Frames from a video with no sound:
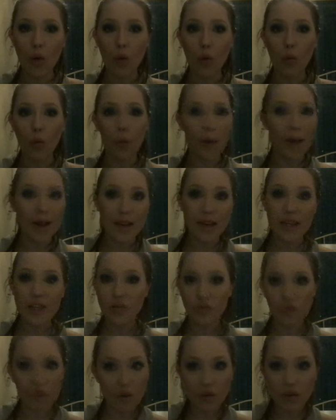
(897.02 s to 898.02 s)
why
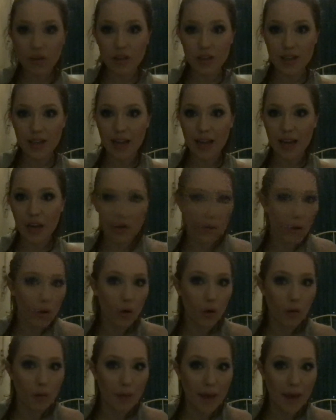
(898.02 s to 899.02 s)
it's wrong to say not
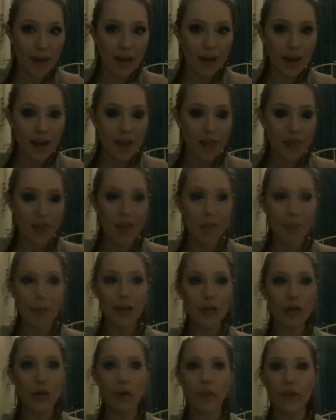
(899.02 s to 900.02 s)
all men. They might
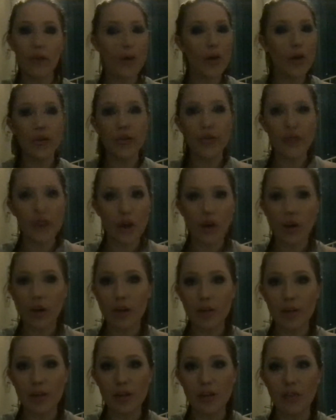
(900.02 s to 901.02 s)
not have heard the
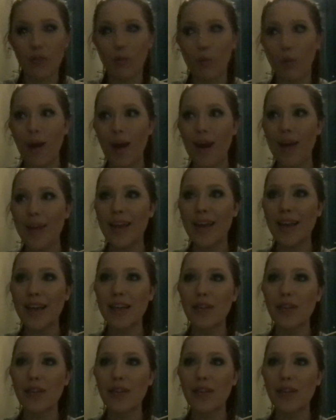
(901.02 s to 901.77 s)
arguments of why that's